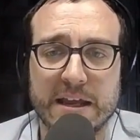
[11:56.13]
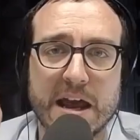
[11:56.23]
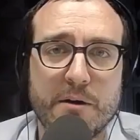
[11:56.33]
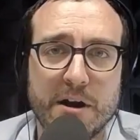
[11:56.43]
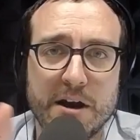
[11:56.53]

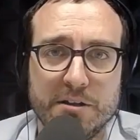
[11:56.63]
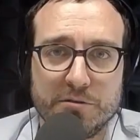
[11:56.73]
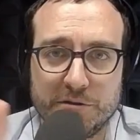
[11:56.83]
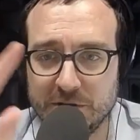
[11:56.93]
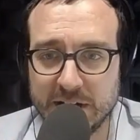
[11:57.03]
How are you?
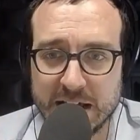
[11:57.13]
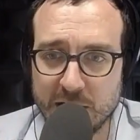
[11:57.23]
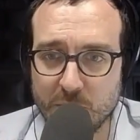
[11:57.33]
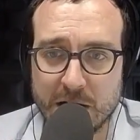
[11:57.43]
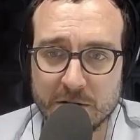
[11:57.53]

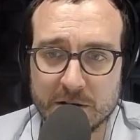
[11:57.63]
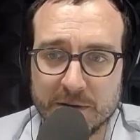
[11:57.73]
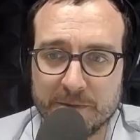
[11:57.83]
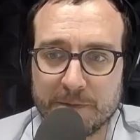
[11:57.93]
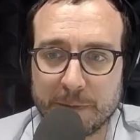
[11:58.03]
Dudonel, welcome.